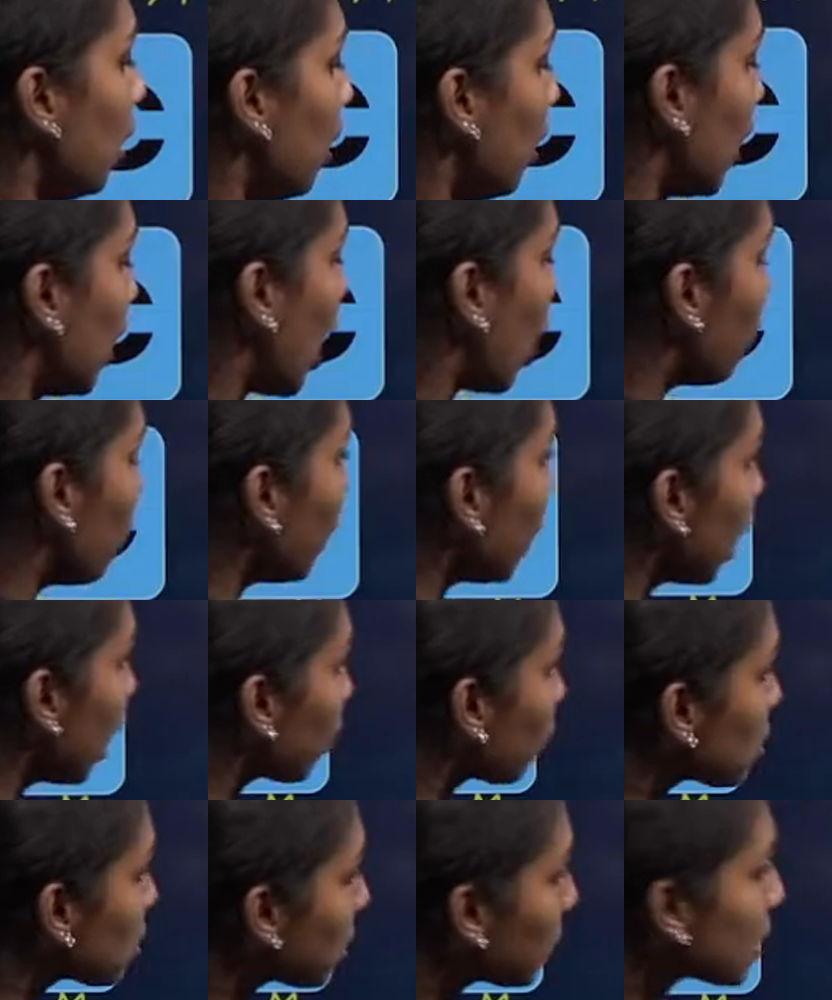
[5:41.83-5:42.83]
how many
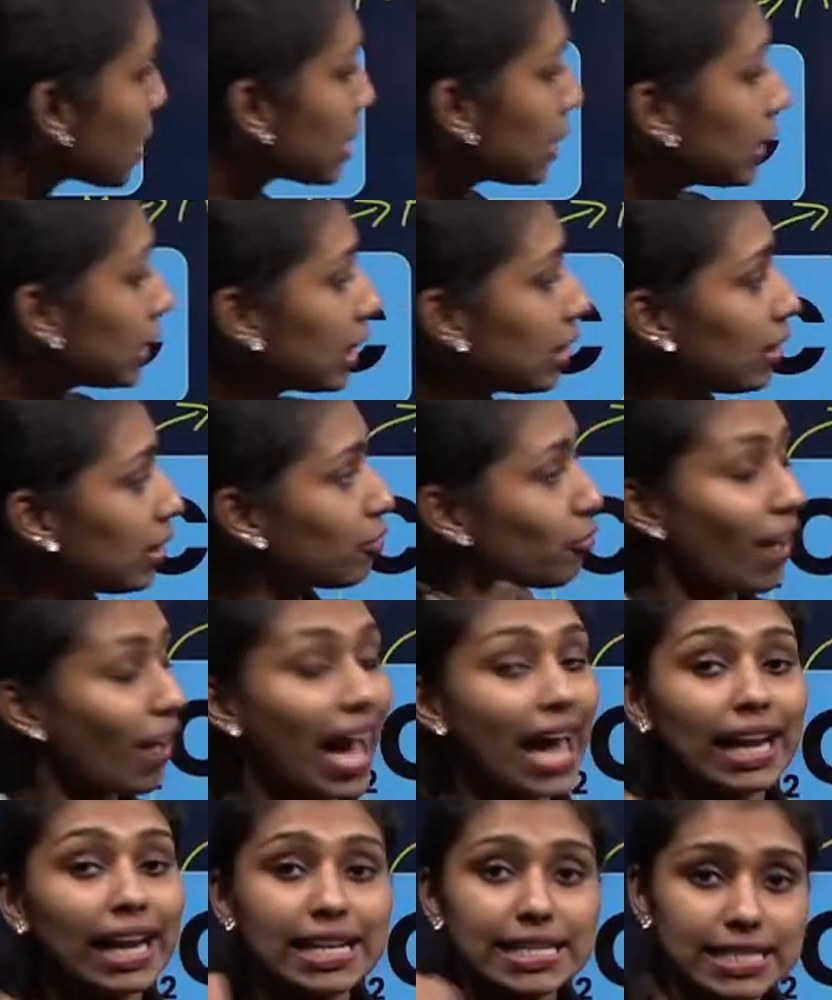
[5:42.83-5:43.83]
electrons are present in the
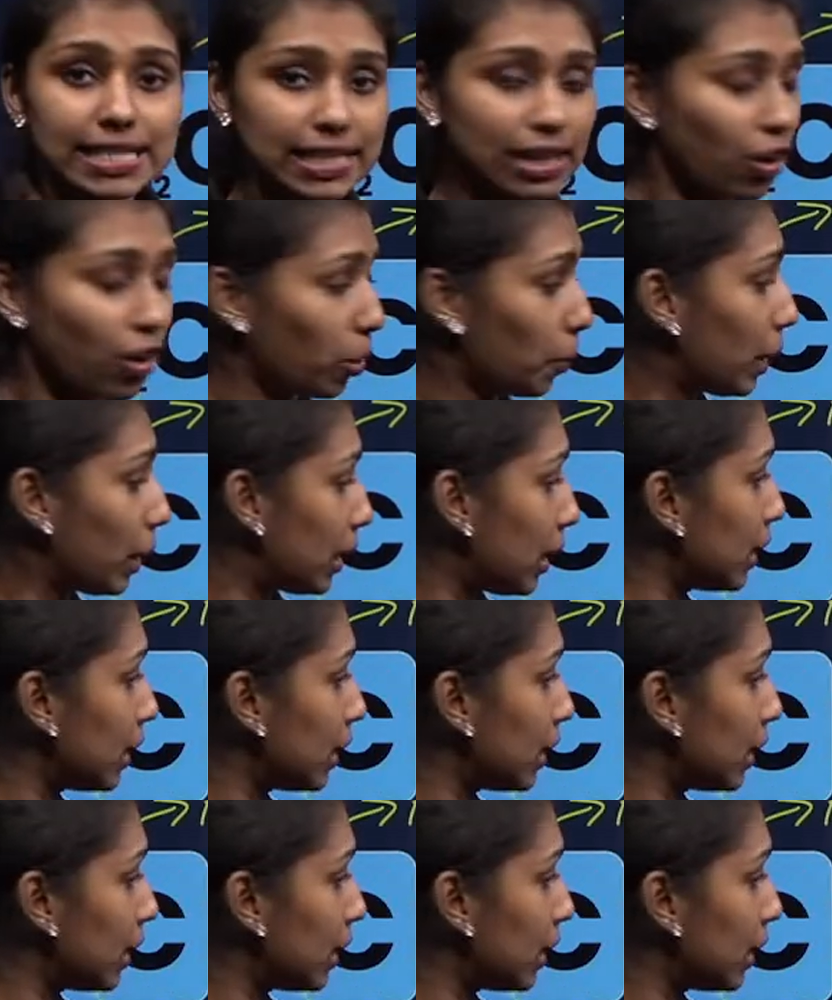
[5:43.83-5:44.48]
valence orbital?